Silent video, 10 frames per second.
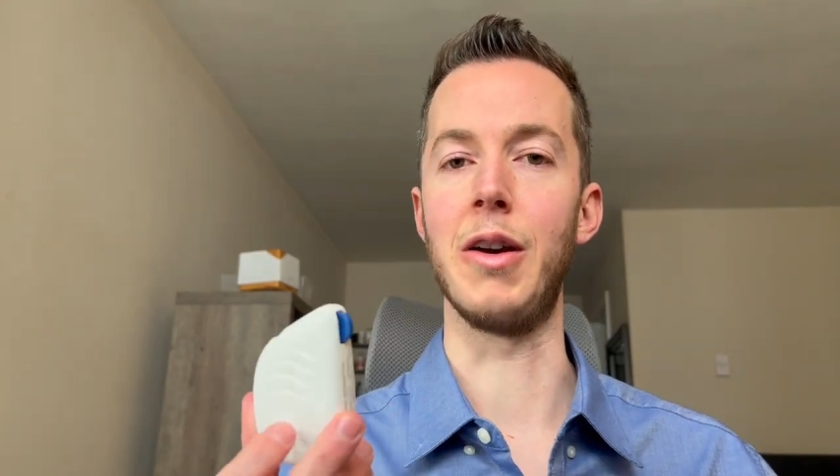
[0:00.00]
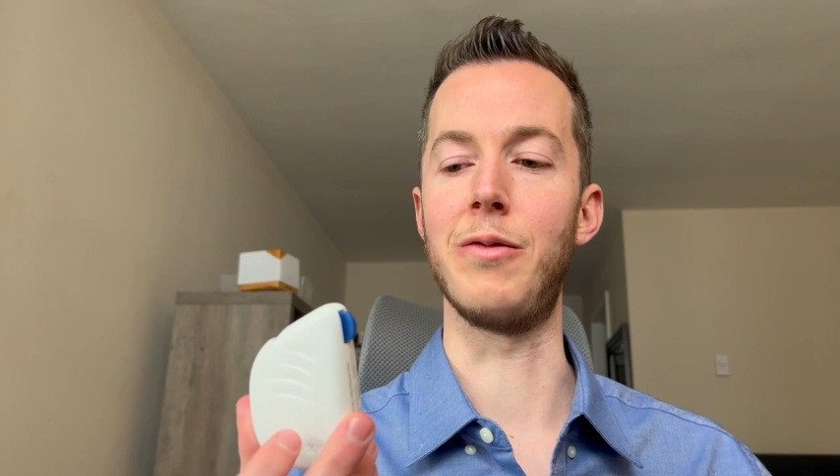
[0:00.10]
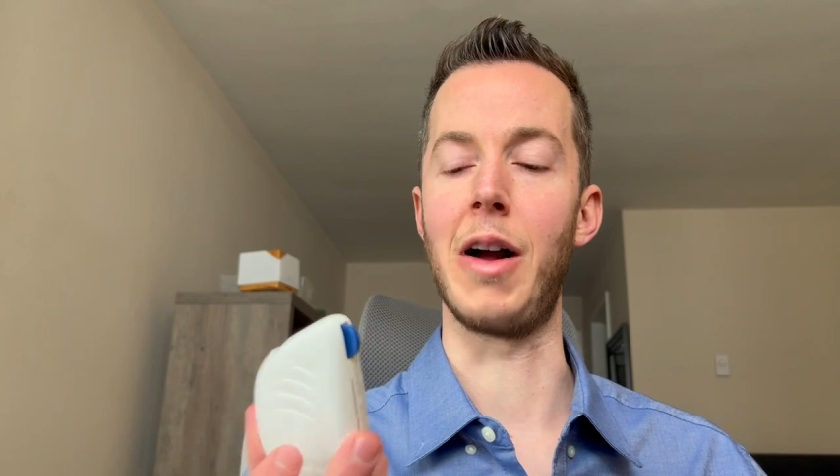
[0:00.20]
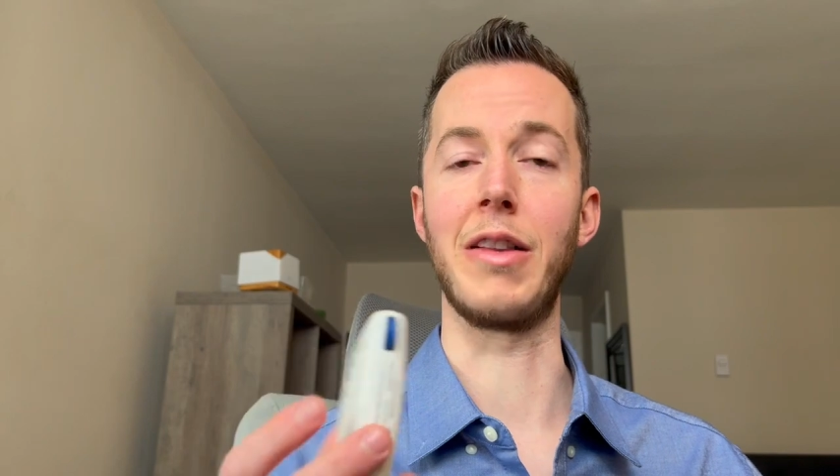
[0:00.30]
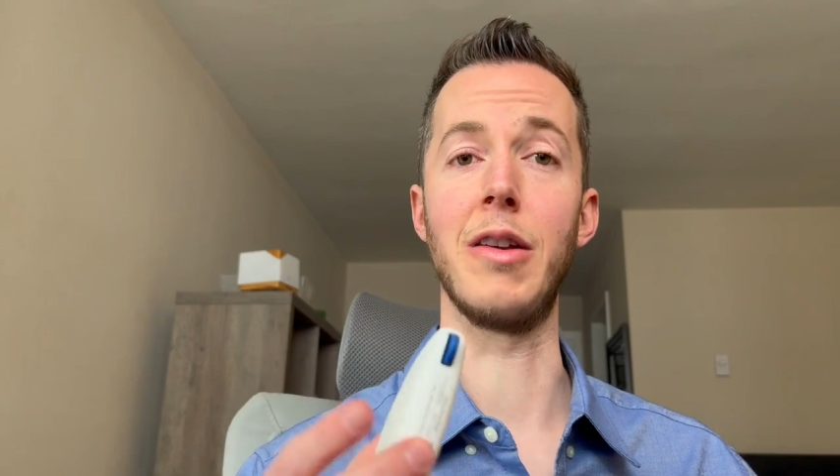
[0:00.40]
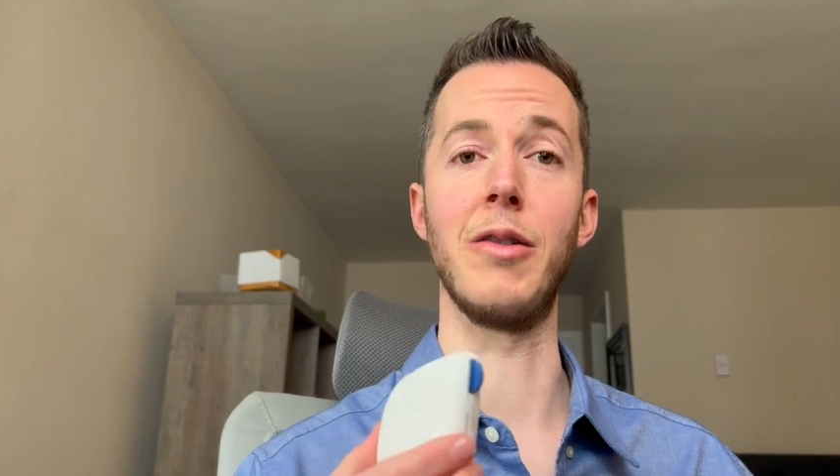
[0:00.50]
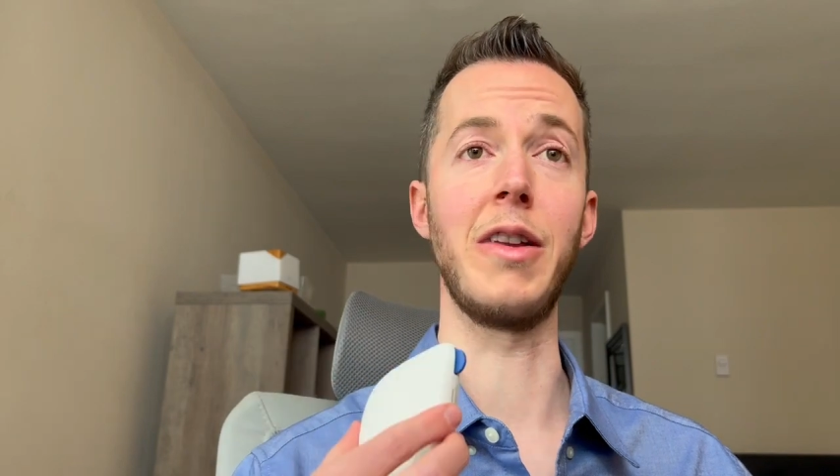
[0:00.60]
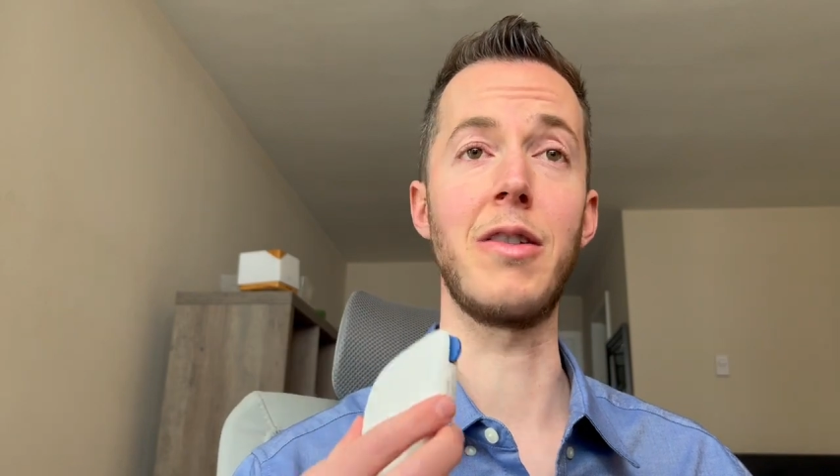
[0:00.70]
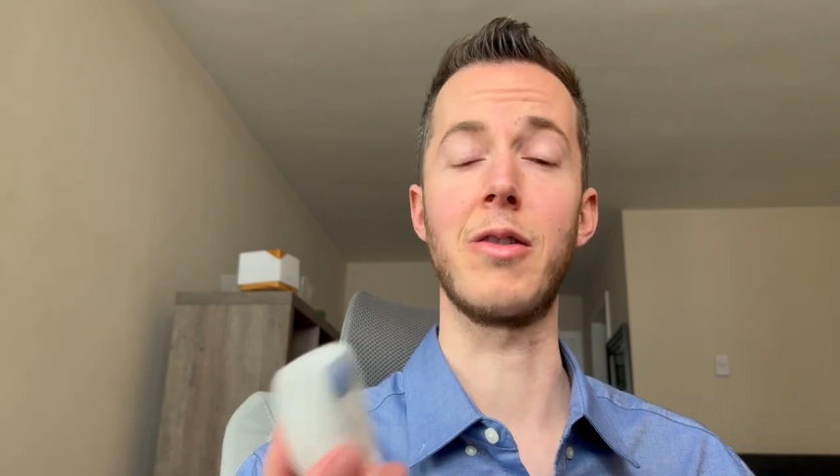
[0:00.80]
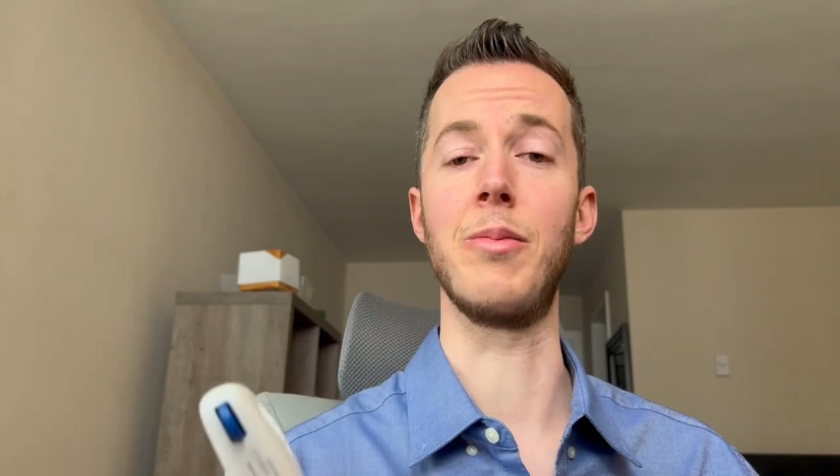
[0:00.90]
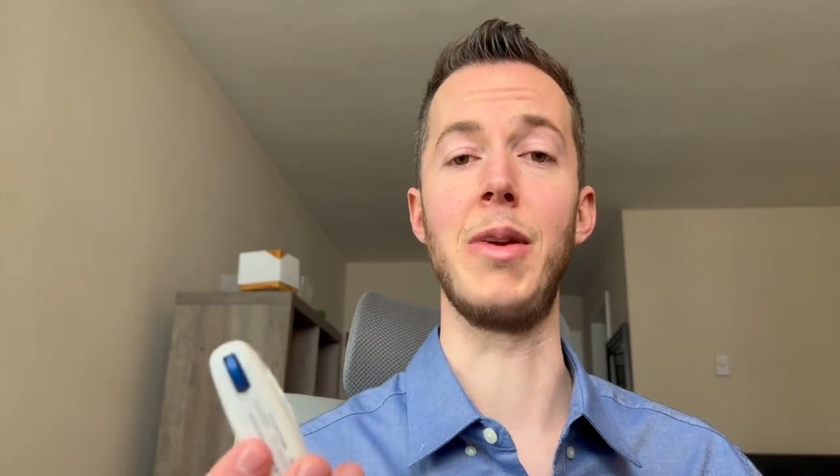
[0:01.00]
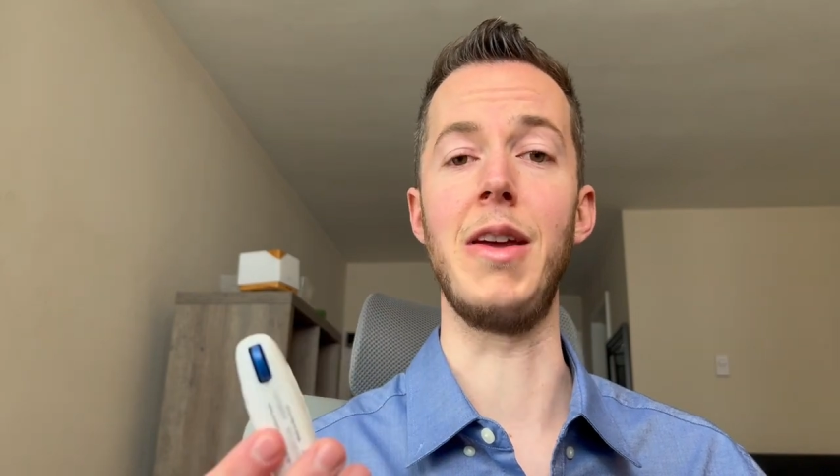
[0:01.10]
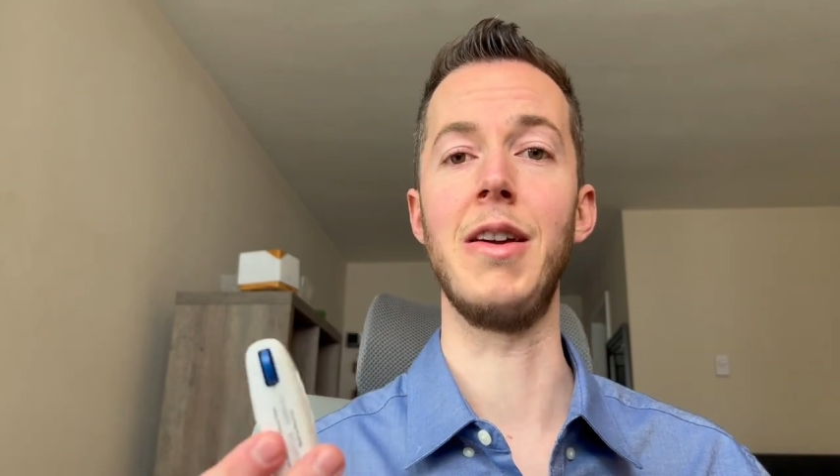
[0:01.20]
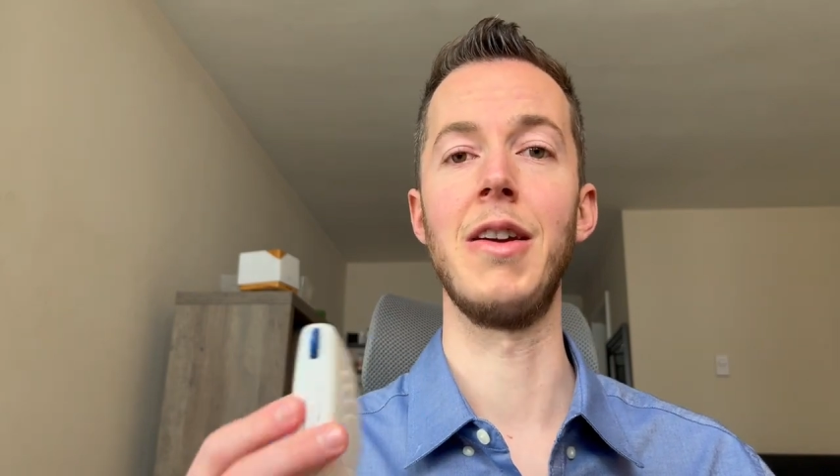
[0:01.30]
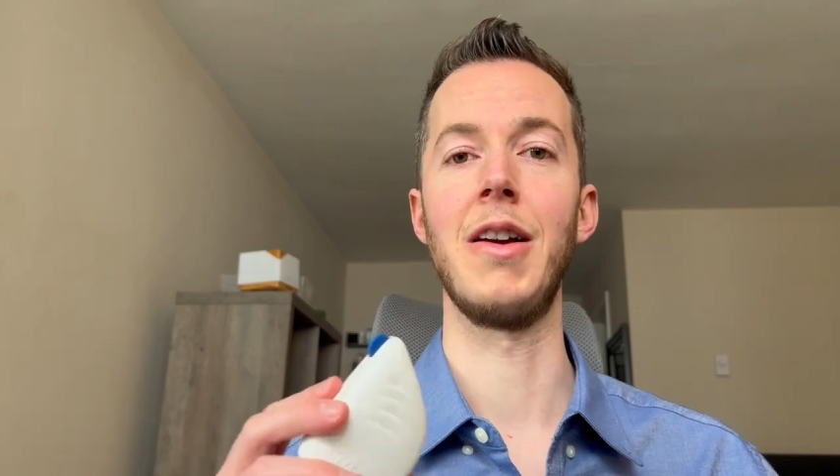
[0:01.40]
effective, at least for
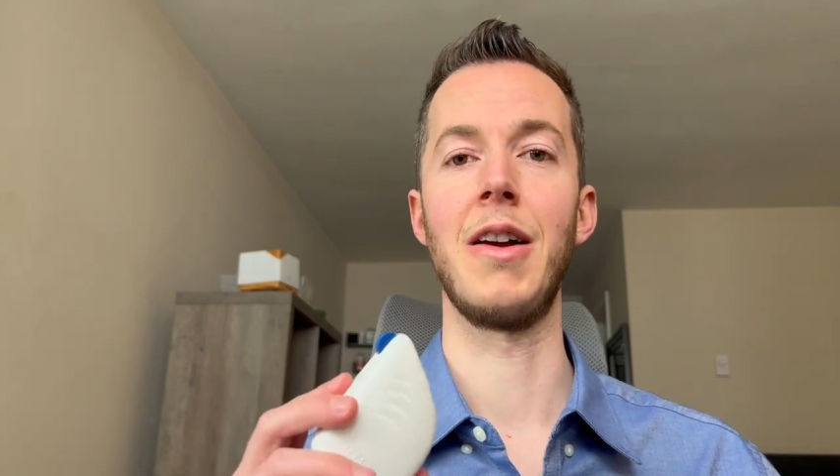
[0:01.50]
me.